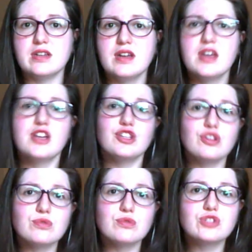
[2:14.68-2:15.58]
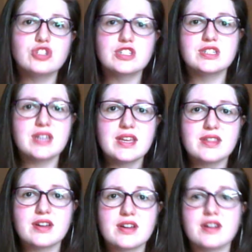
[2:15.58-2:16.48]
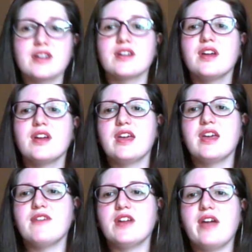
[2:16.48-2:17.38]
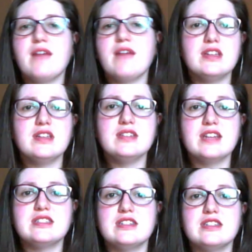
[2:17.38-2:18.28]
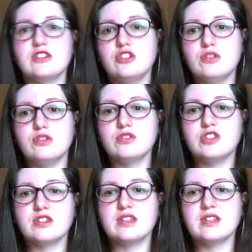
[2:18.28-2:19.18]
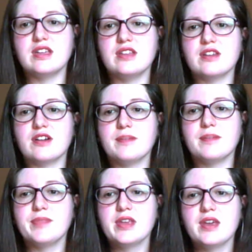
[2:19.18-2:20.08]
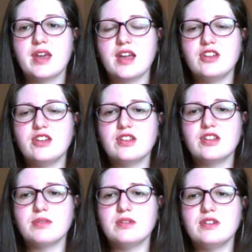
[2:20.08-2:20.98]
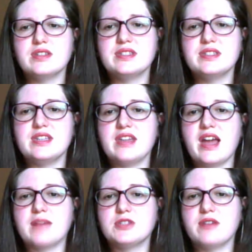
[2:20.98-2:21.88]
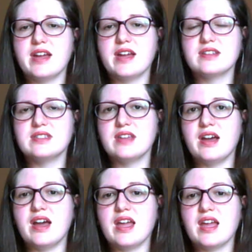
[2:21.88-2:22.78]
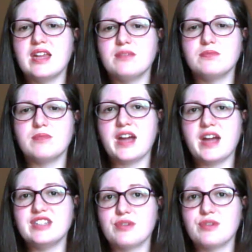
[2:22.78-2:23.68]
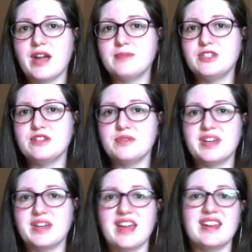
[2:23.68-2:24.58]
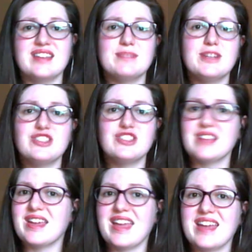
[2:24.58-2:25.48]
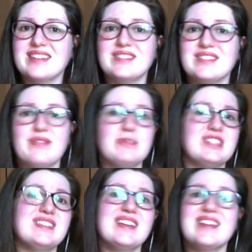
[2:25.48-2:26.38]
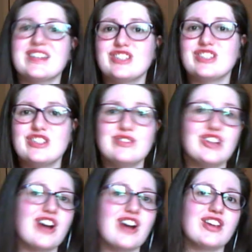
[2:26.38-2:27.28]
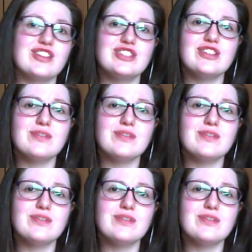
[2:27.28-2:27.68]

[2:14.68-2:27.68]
you shouldn't either. If I don't have it indented, you shouldn't either. And you can look through and you can see the abstract, and I describe to you, again, as much as I can, as if I'm just sitting next to you, talking to you.